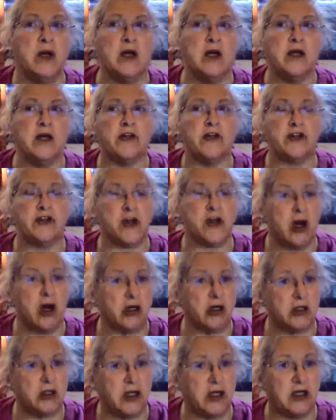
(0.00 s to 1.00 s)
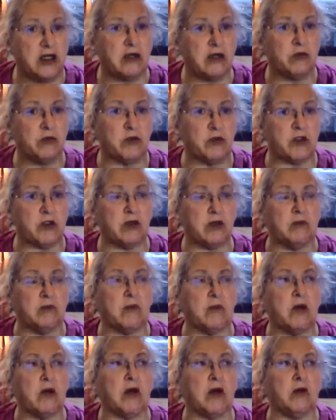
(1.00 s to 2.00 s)
just toss that in with
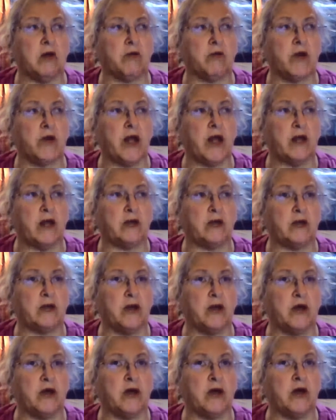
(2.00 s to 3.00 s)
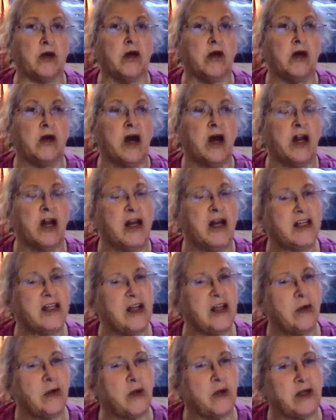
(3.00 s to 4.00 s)
some ranch. I like
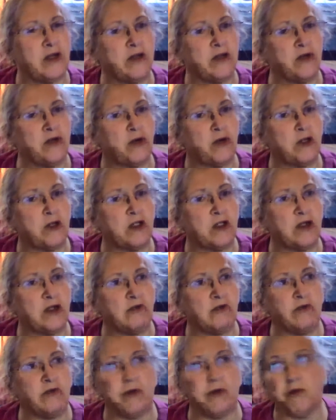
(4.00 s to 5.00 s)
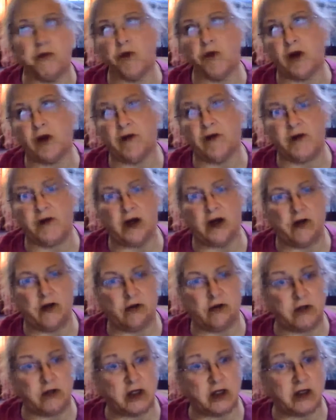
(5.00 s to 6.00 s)
that ranch dressing from Great Value.
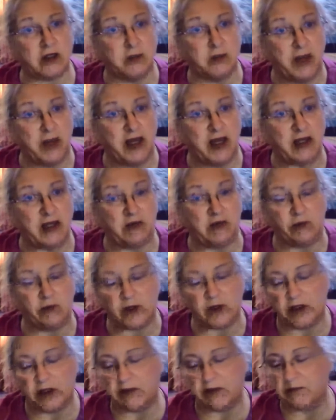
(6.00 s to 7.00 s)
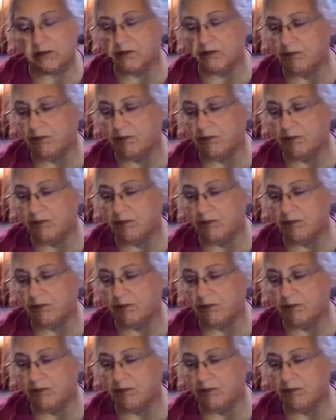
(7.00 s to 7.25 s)
It's got the bacon with it.